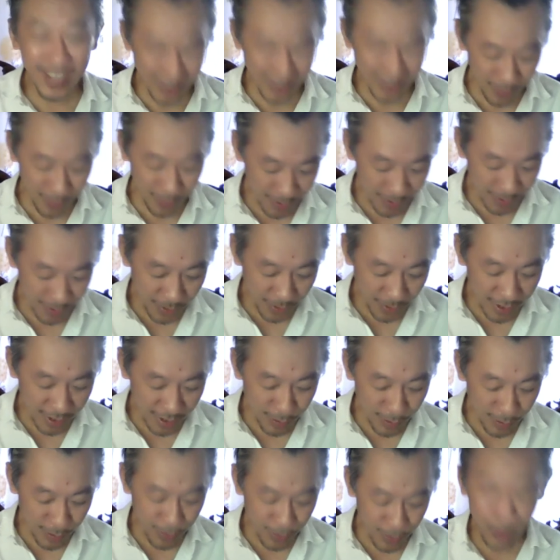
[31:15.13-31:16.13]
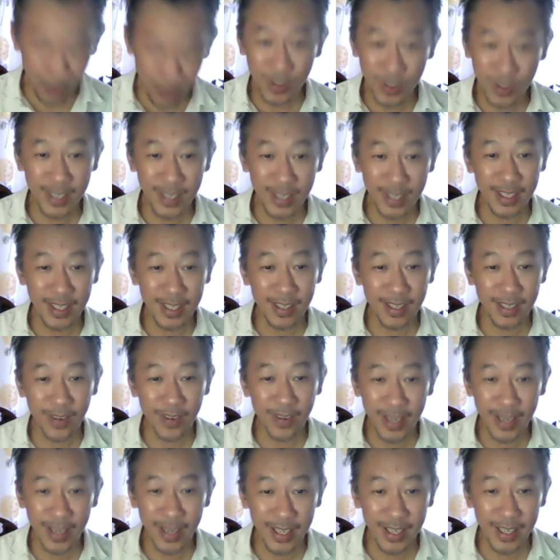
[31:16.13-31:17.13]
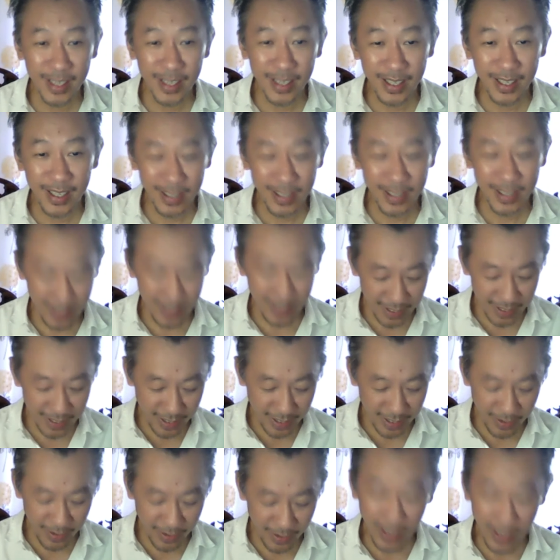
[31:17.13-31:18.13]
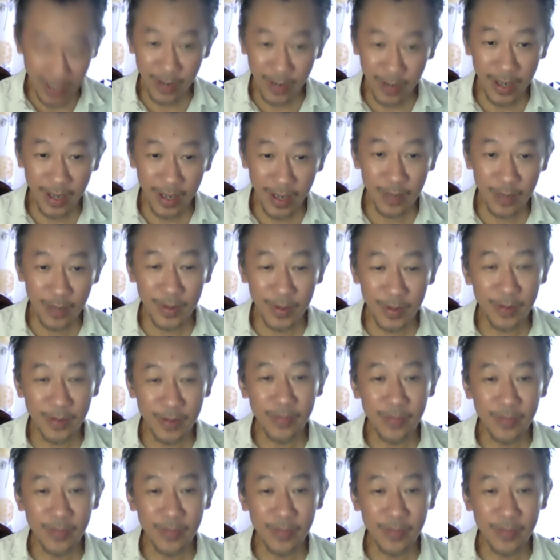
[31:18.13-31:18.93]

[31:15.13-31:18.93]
Some of the person who drew this is quite incredible.